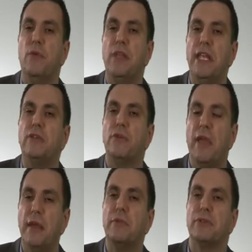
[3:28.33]
we need to
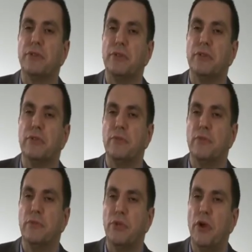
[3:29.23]
be able to
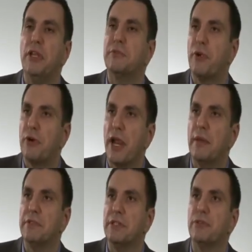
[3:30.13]
turn these
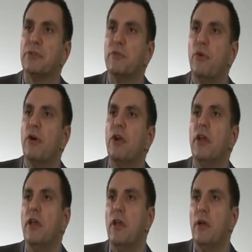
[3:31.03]
programs into more
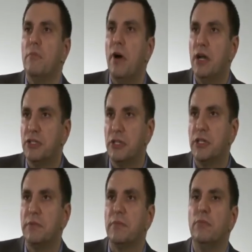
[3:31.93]

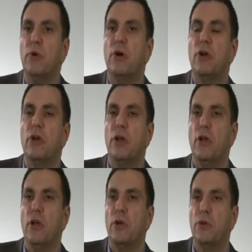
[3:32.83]
modular, more
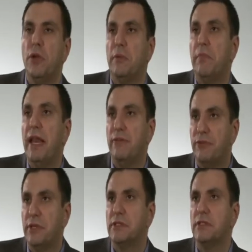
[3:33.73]
quick
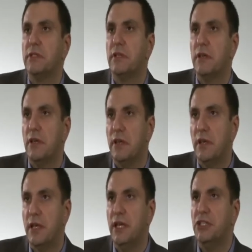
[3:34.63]
benefit
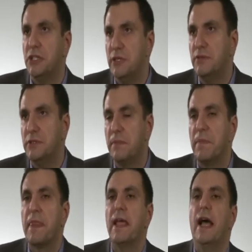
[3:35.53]
initiatives.
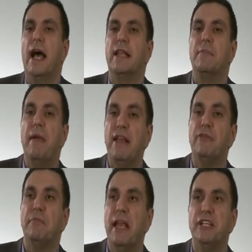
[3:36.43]
The
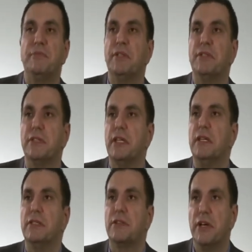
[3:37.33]
benefit management
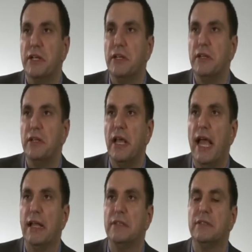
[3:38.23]
is critical,
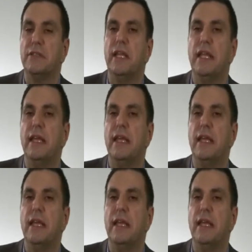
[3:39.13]
and